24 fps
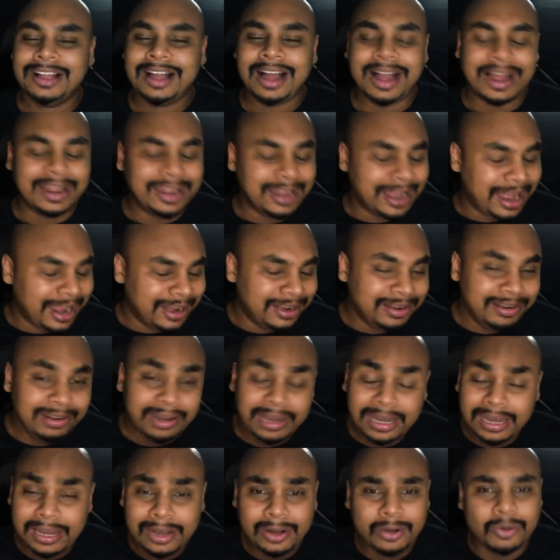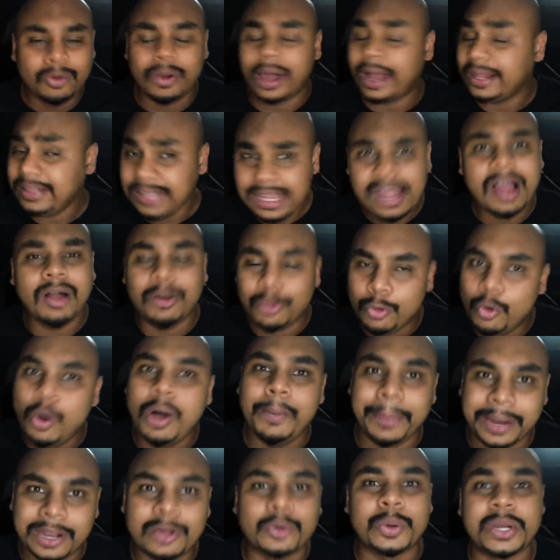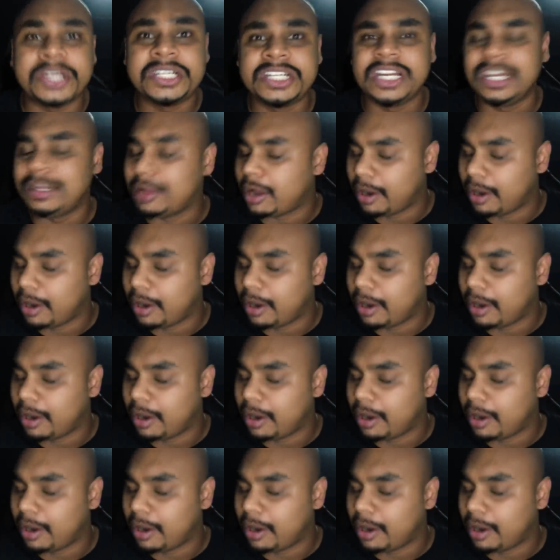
I really don't know. I think I'll go up and question him.